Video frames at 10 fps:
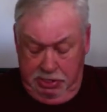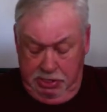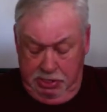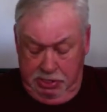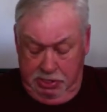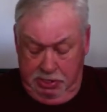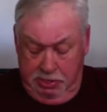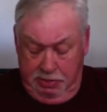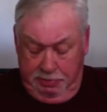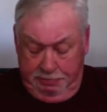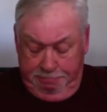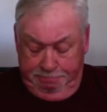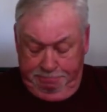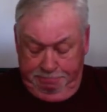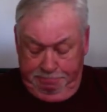
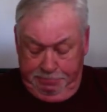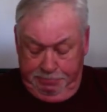(silence)